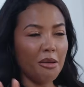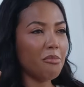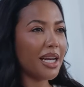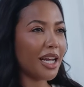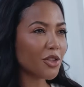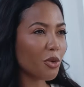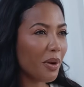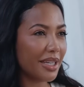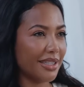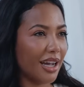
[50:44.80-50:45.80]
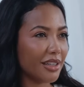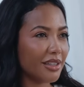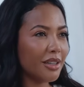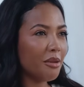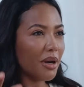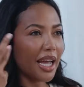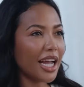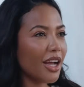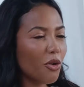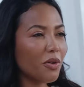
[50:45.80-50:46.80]
My nails are always done. My
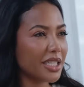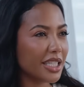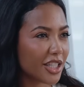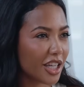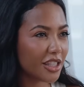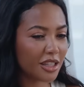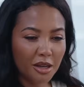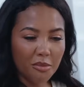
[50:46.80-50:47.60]
hair always is good.